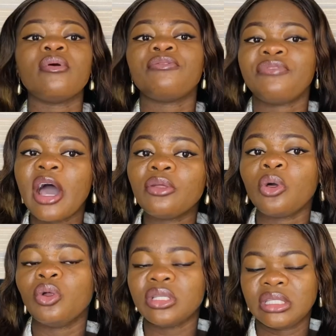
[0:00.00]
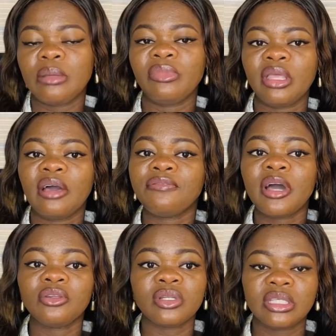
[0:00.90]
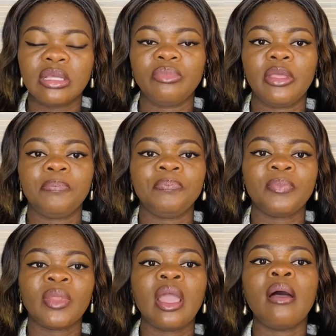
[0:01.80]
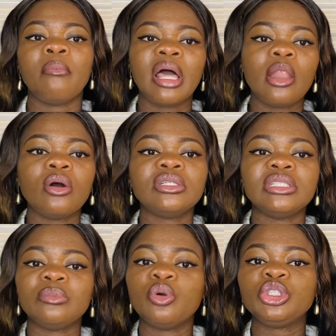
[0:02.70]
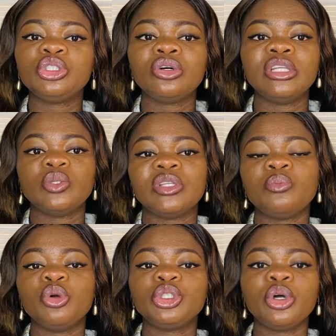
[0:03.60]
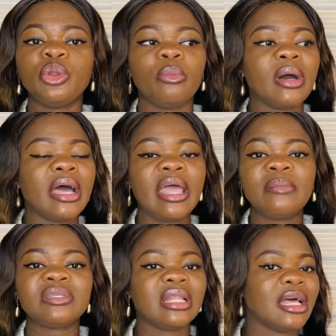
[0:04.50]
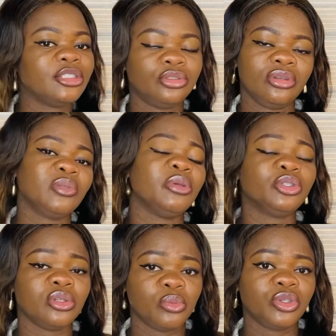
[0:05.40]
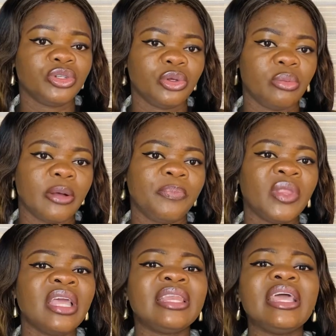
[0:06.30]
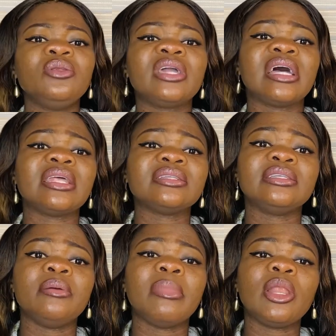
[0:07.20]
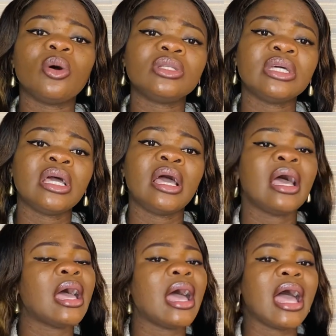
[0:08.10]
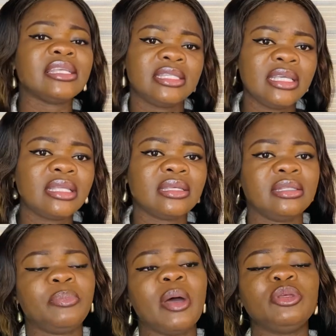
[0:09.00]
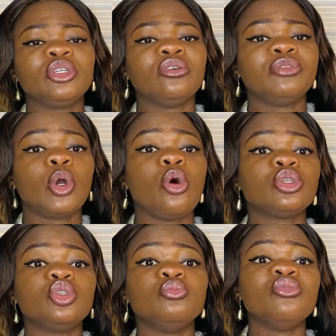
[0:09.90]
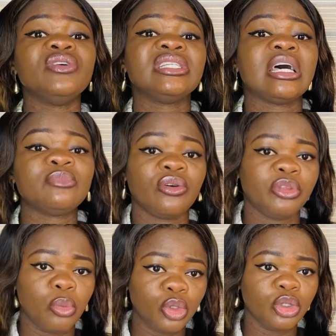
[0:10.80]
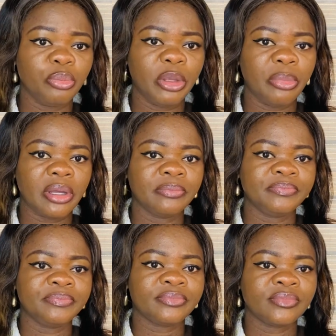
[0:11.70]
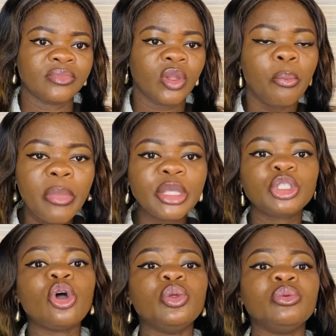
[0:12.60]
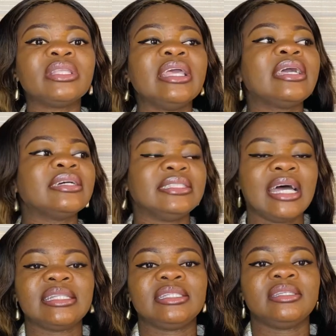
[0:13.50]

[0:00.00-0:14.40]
filed on the same day and filed on the same day. My lord, the motion is with motion number M/, just mention the motion number. Then you can now say, my lord, I seek the permission of the court to move in terms of the motion paper. Make sure you take that,